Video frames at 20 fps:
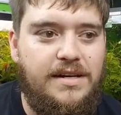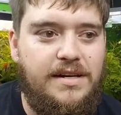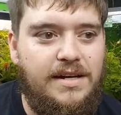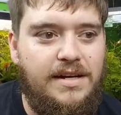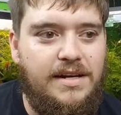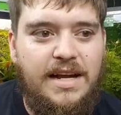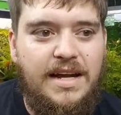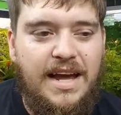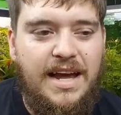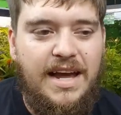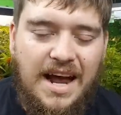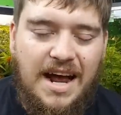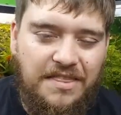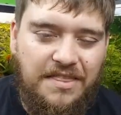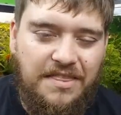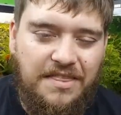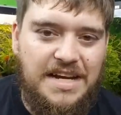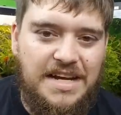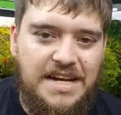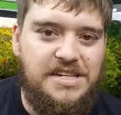And I think
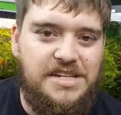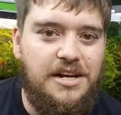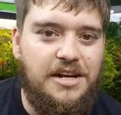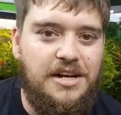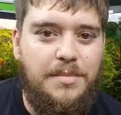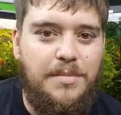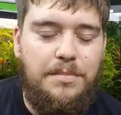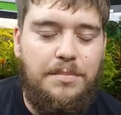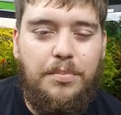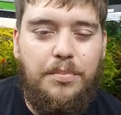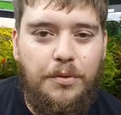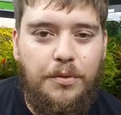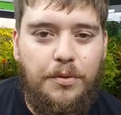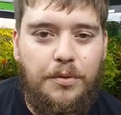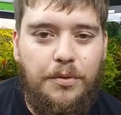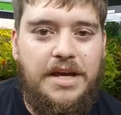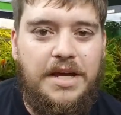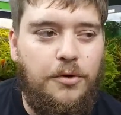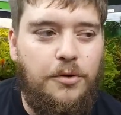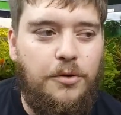it's going to be pretty
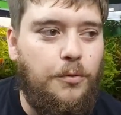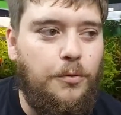cool.